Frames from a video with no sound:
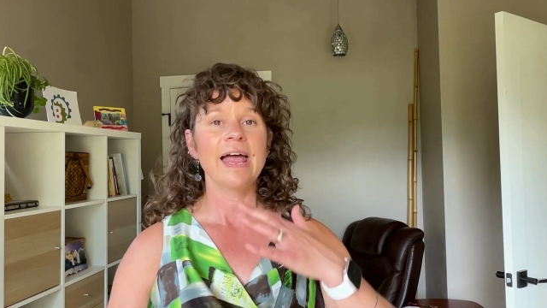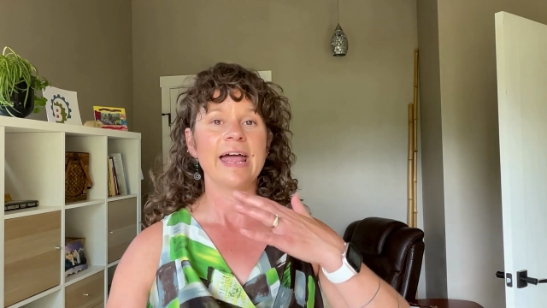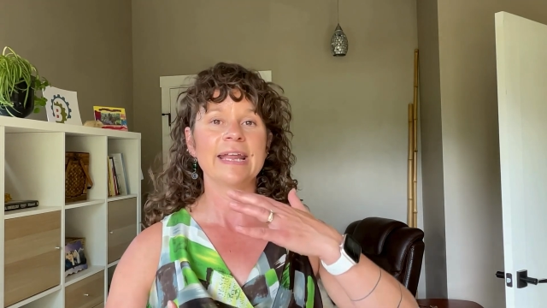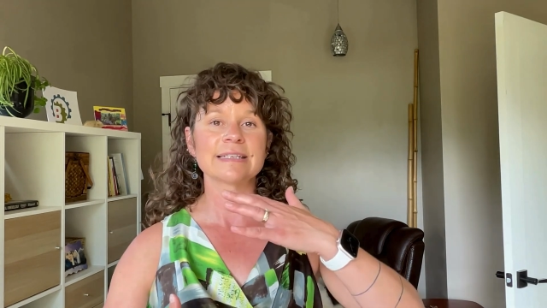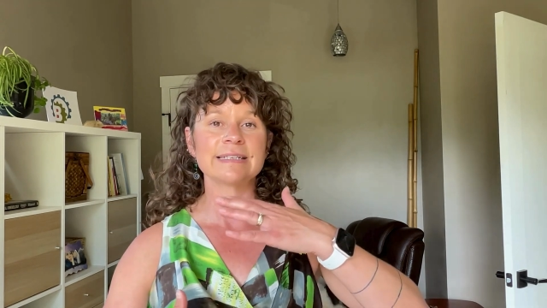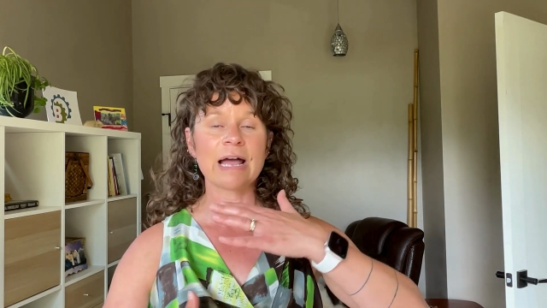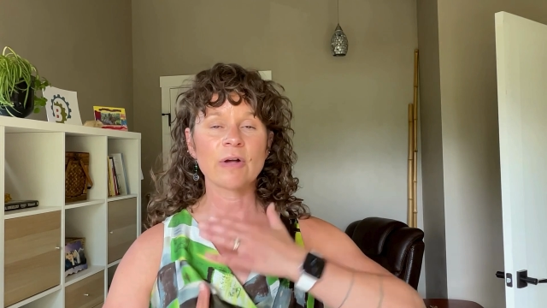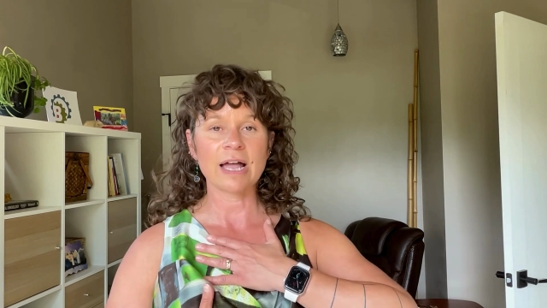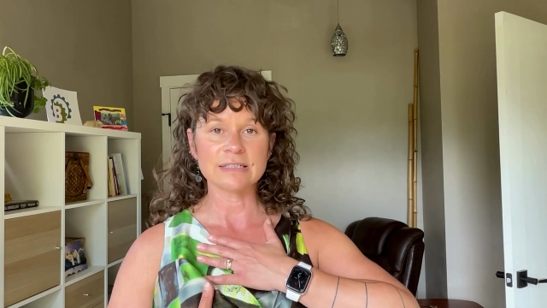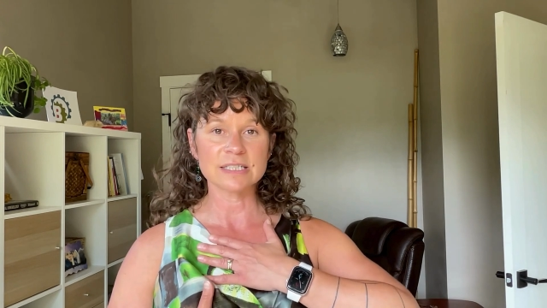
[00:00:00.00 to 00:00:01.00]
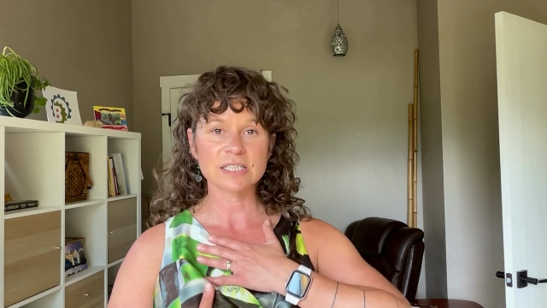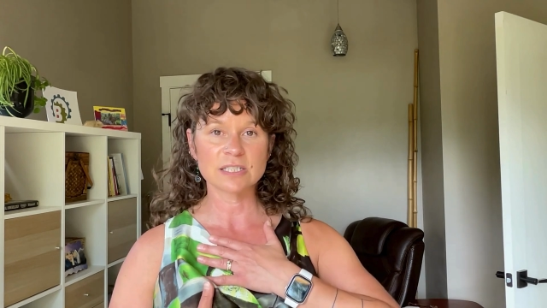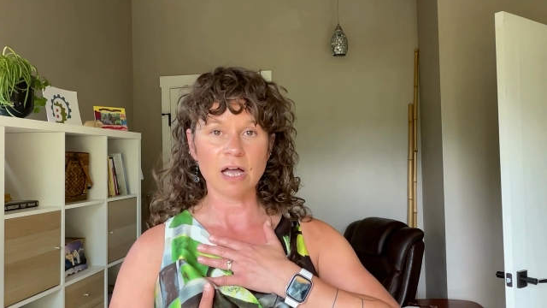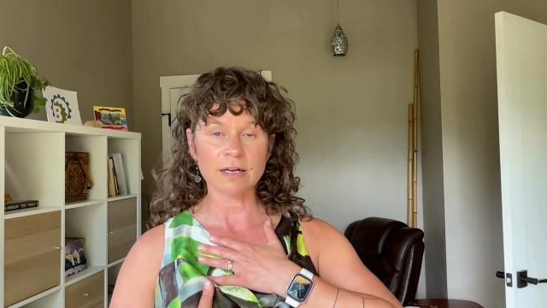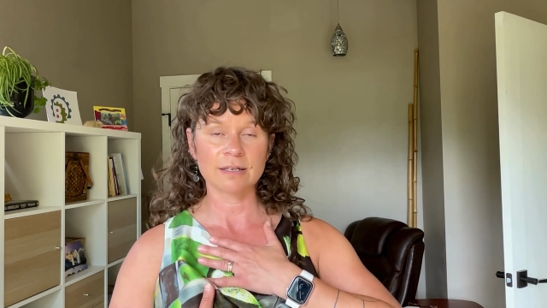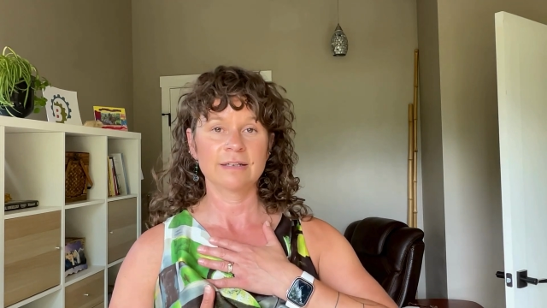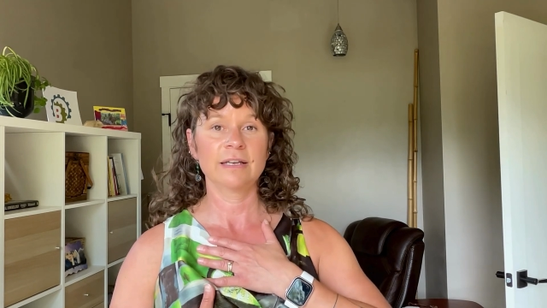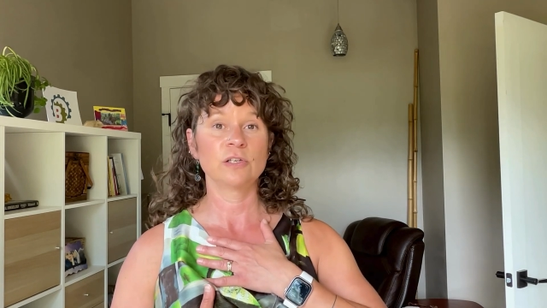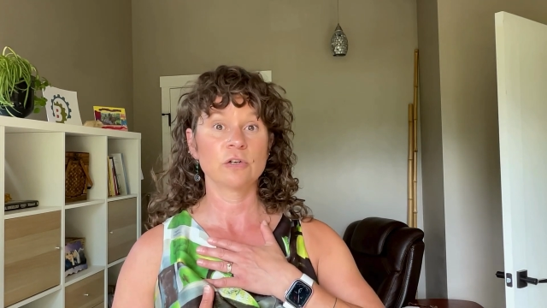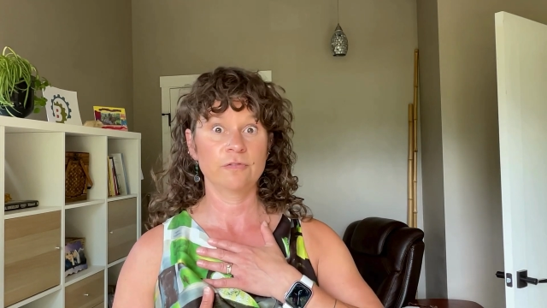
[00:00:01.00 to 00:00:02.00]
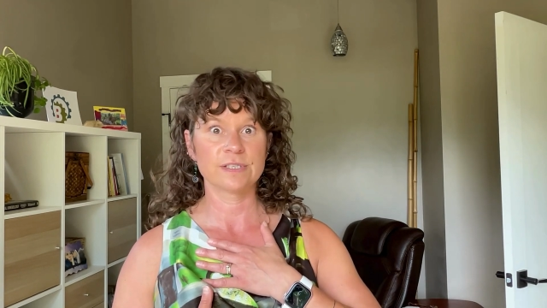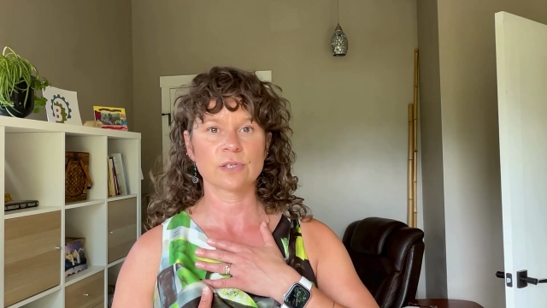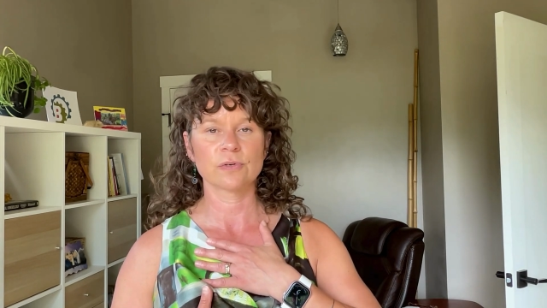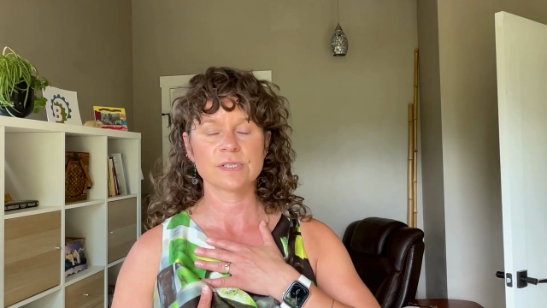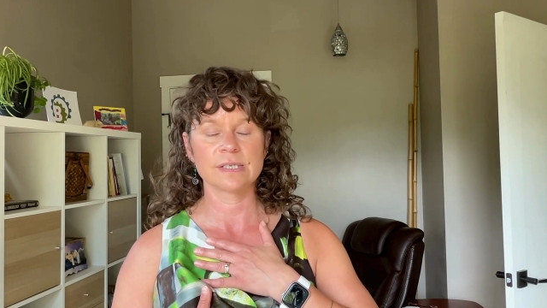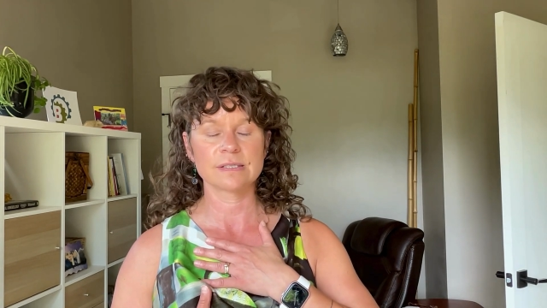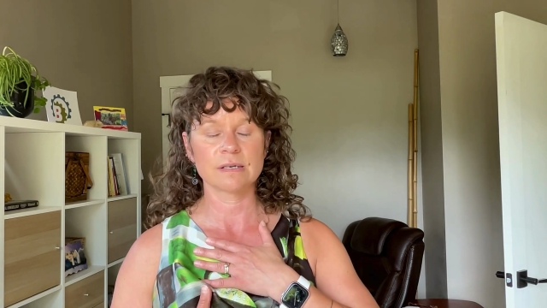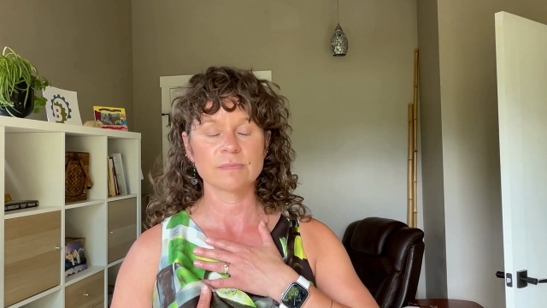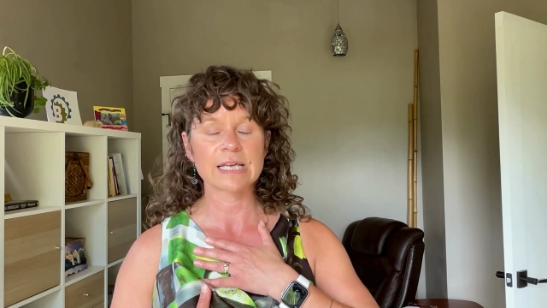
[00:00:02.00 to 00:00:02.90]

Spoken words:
and has now gotten stuck in your physical systems,